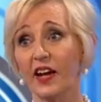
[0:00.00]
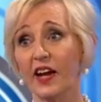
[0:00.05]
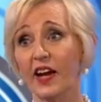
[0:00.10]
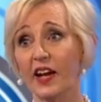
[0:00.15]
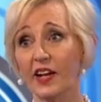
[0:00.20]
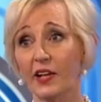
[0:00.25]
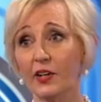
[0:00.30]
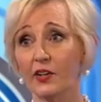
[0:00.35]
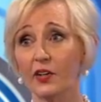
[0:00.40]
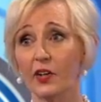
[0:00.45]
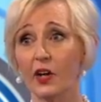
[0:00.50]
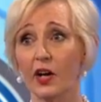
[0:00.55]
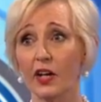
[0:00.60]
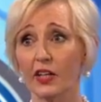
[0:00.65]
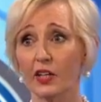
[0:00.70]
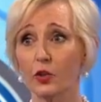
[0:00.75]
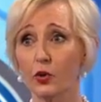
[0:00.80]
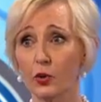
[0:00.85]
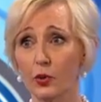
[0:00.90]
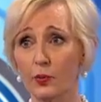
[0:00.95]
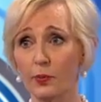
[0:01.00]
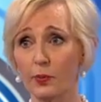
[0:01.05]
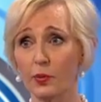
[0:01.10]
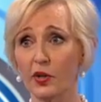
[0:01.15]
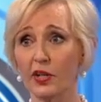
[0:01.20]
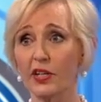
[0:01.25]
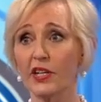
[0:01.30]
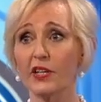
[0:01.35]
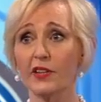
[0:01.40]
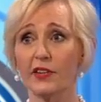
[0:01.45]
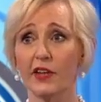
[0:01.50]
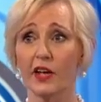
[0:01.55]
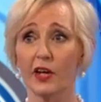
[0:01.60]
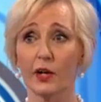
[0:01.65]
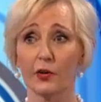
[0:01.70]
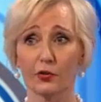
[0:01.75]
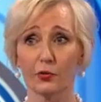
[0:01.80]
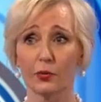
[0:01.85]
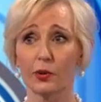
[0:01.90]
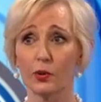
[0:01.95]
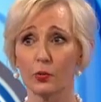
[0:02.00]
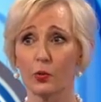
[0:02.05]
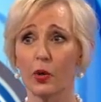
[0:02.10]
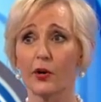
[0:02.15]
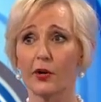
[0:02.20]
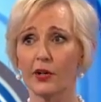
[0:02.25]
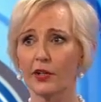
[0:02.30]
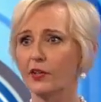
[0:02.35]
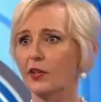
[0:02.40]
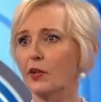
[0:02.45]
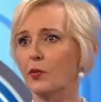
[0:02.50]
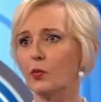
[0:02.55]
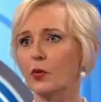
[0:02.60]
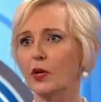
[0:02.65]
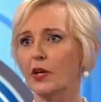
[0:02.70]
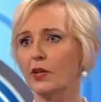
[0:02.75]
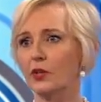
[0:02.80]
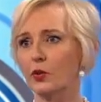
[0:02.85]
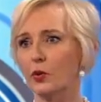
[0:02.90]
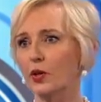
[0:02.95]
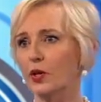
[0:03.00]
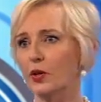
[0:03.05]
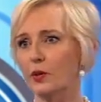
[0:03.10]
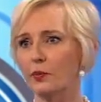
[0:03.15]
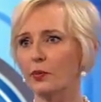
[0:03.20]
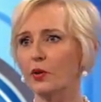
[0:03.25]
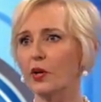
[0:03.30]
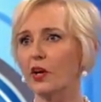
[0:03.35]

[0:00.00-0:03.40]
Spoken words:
and I couldn't breathe, and I was really worried that when Quentin